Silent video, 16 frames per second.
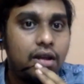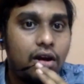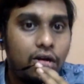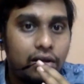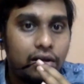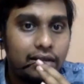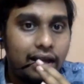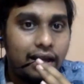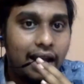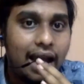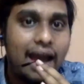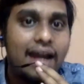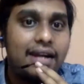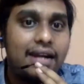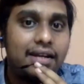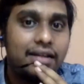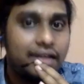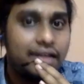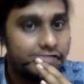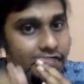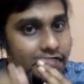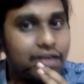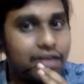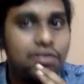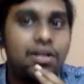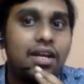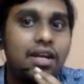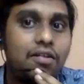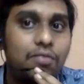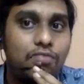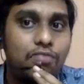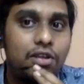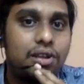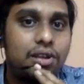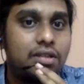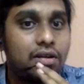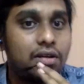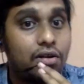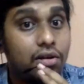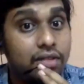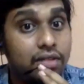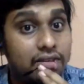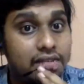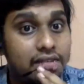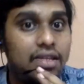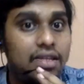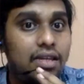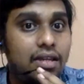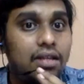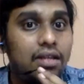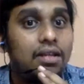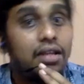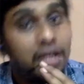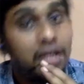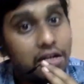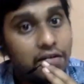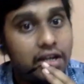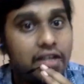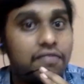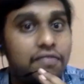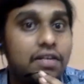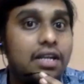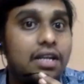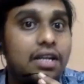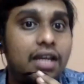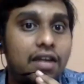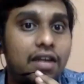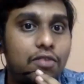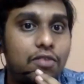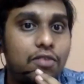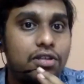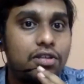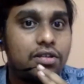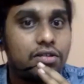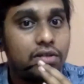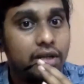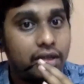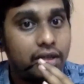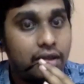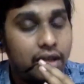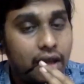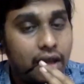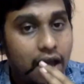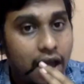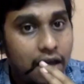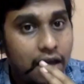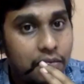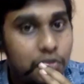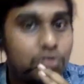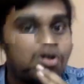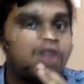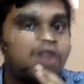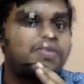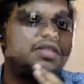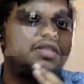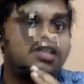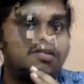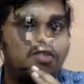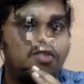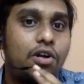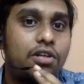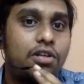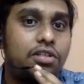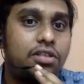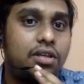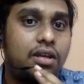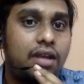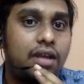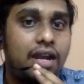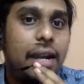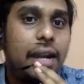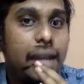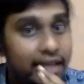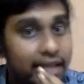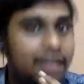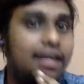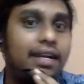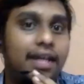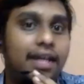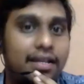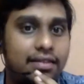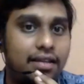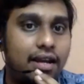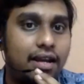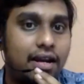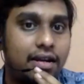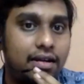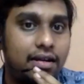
On the land, it cannot have moisture. On the sea, it will definitely have moisture. So it absorbs that moisture and again attacks the land.